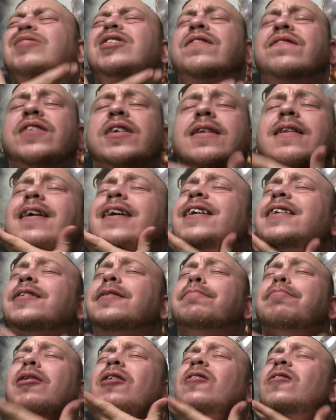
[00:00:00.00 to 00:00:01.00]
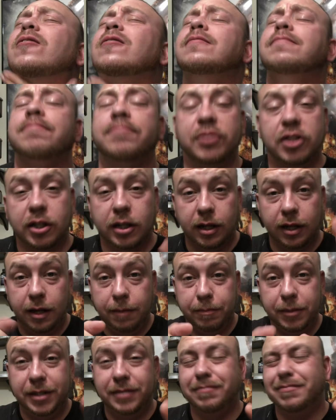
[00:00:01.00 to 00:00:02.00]
if you like the burn,
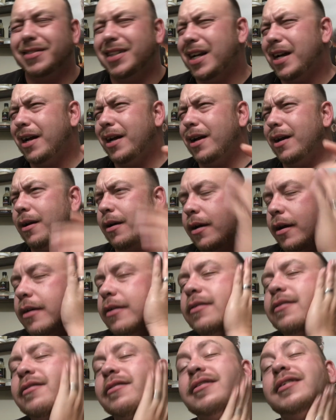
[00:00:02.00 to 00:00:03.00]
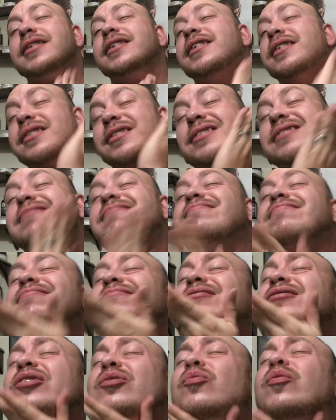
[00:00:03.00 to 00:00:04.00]
Clubman is
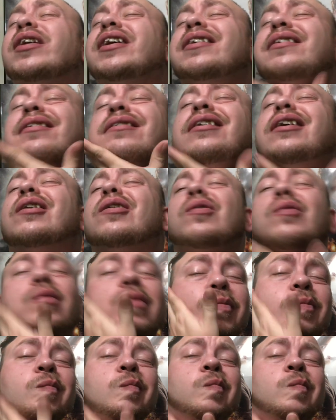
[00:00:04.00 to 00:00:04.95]
the way to go.